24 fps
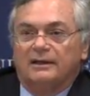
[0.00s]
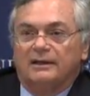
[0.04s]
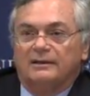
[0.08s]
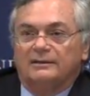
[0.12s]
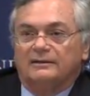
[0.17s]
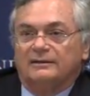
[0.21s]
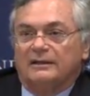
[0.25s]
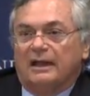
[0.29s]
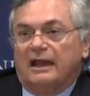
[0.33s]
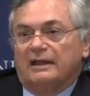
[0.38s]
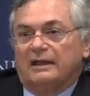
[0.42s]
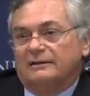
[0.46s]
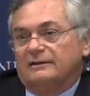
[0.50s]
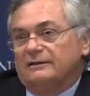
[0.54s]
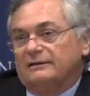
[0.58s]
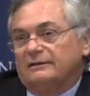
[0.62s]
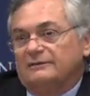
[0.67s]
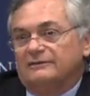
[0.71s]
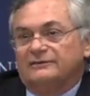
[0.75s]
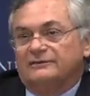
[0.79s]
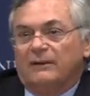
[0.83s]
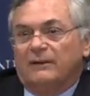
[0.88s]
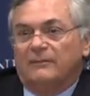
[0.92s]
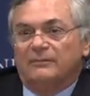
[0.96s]
And that
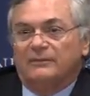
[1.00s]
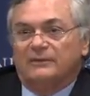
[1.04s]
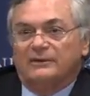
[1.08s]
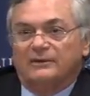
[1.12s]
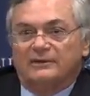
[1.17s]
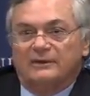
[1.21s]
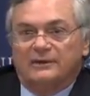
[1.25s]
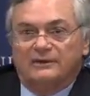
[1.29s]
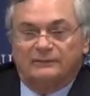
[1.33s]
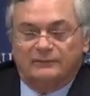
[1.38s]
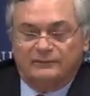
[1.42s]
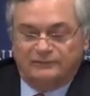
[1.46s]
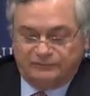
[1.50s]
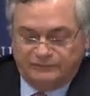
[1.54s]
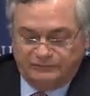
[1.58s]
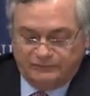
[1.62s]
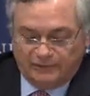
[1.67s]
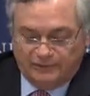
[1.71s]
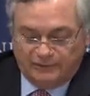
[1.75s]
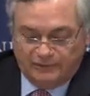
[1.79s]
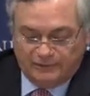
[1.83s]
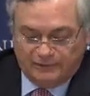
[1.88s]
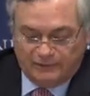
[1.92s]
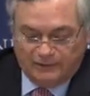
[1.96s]
is something that we
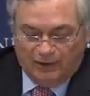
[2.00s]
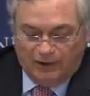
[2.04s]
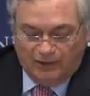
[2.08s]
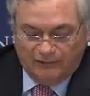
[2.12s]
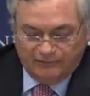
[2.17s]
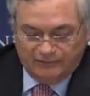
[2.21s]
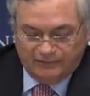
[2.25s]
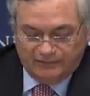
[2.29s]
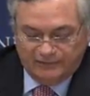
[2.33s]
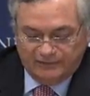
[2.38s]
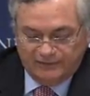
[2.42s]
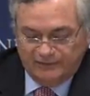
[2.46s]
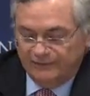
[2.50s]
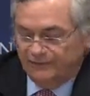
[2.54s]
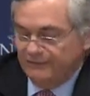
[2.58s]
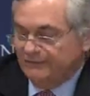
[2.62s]
should all covet.